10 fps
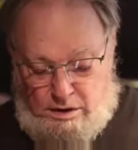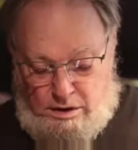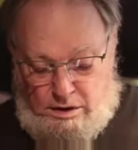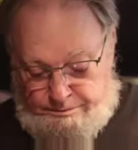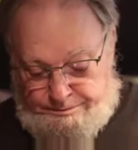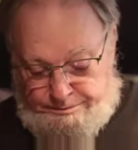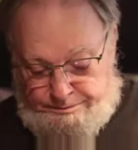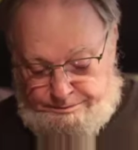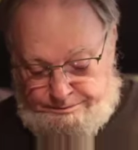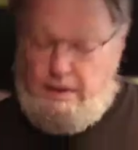and
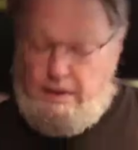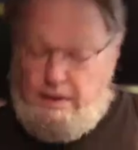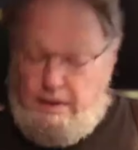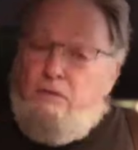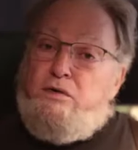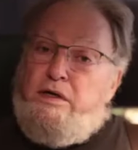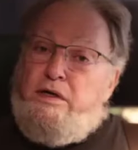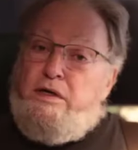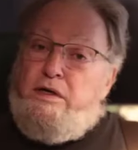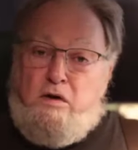we're at
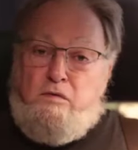a point